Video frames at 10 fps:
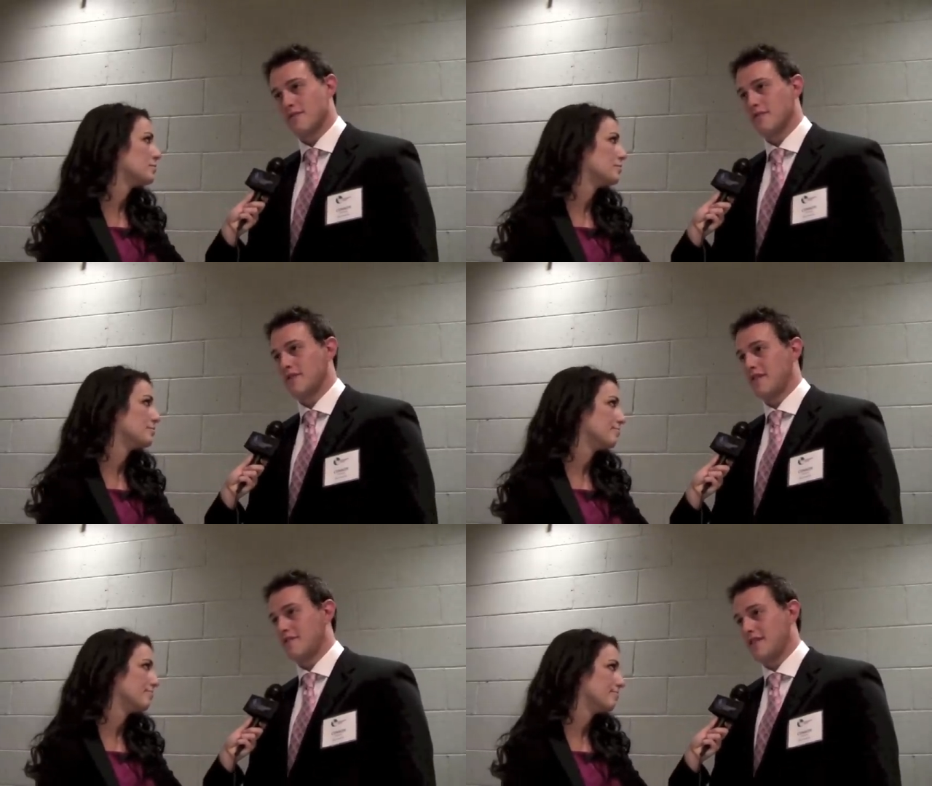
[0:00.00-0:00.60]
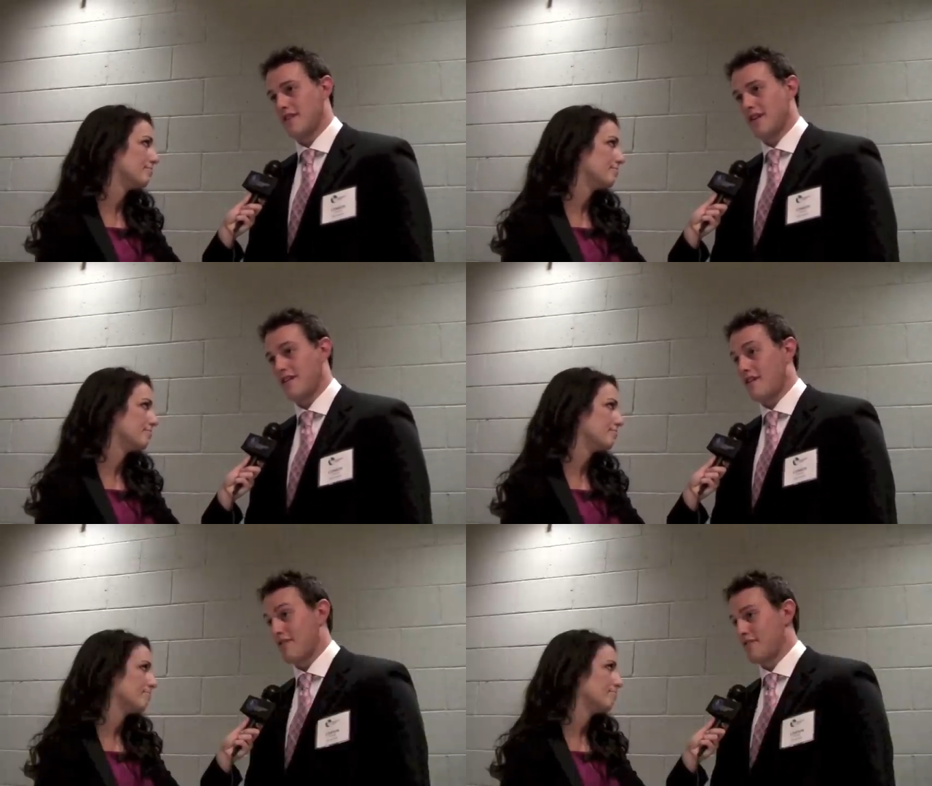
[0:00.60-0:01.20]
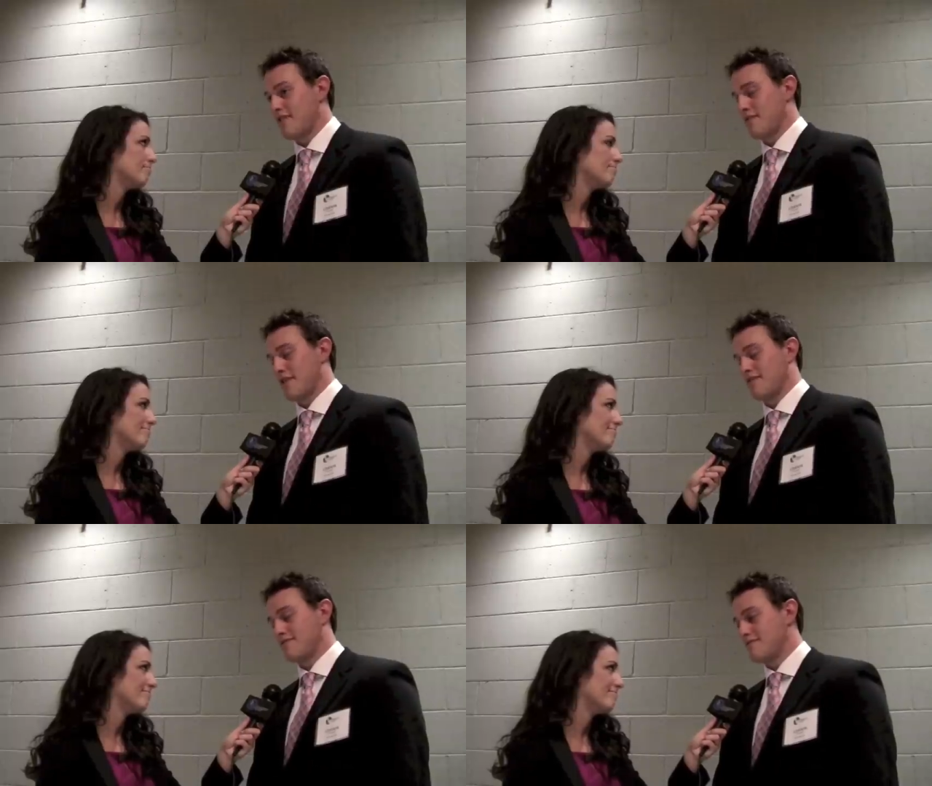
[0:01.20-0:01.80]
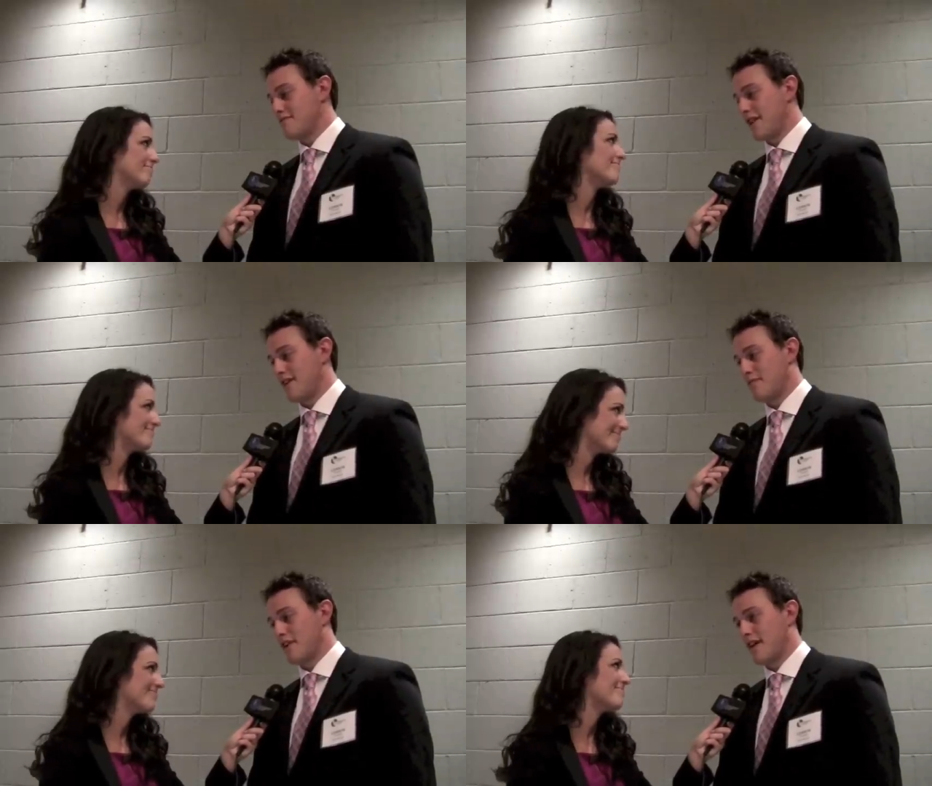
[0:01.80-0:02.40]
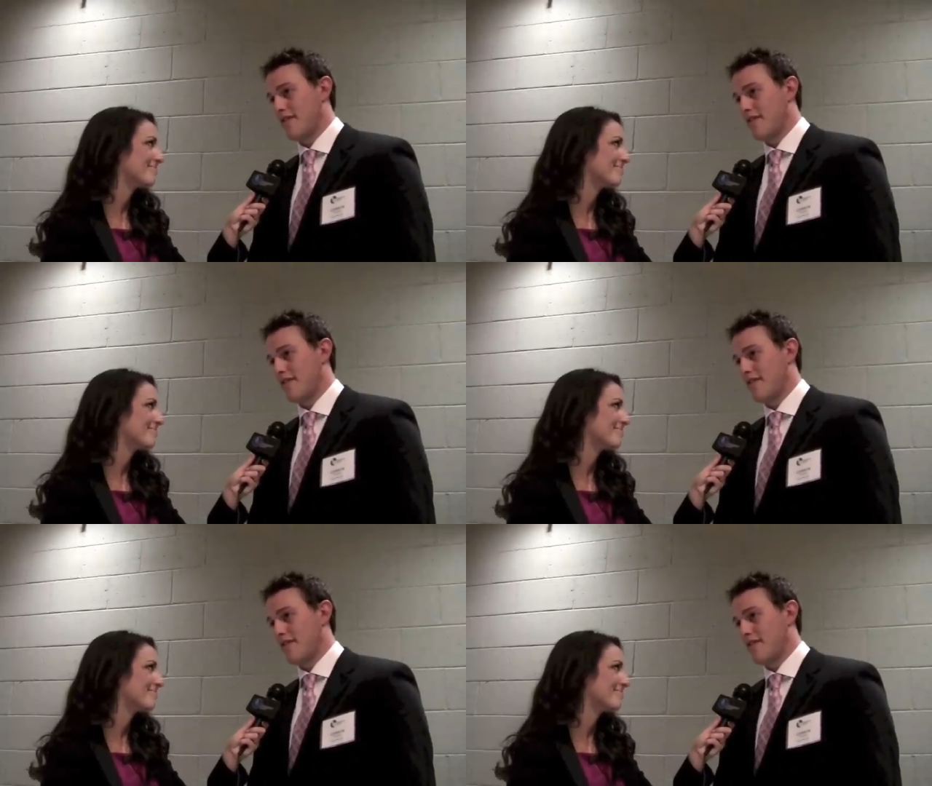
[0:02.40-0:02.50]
Speaker 1: some goaltenders. I think all three of them are ready to play.